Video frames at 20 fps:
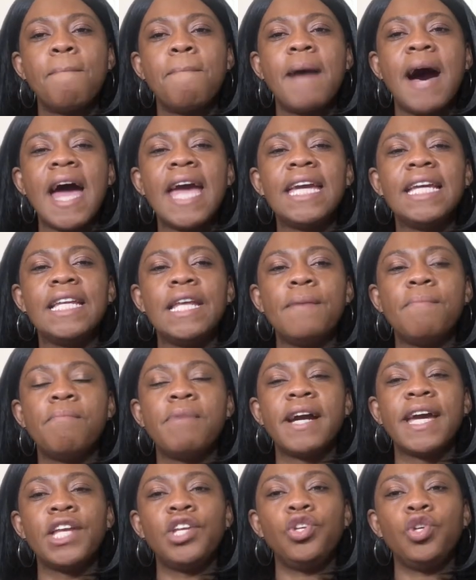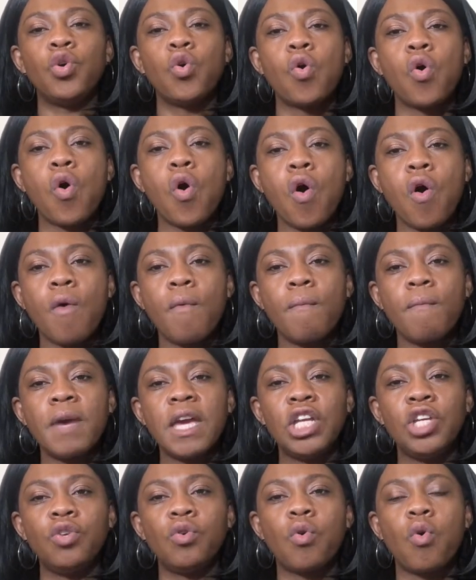buying a brand new home,
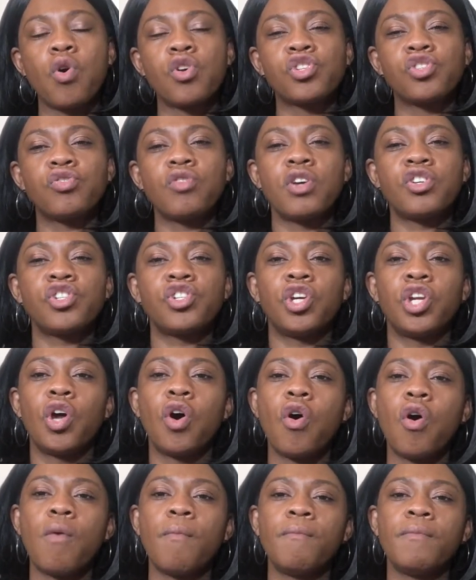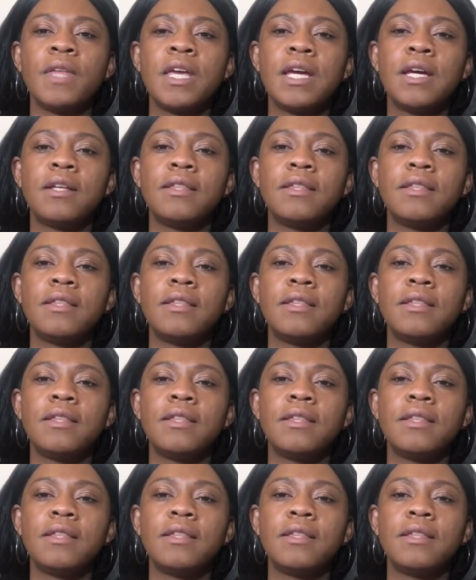a new construction home,